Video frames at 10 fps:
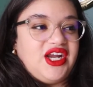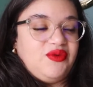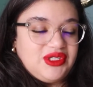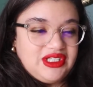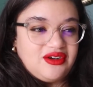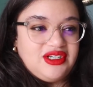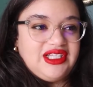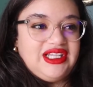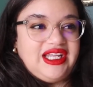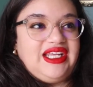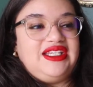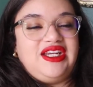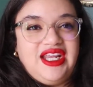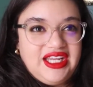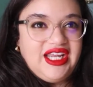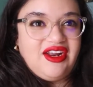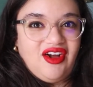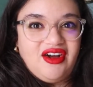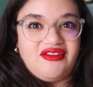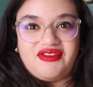He was literally like taking it
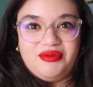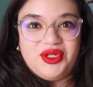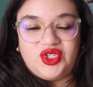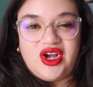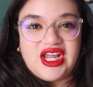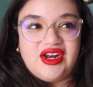off from the truck,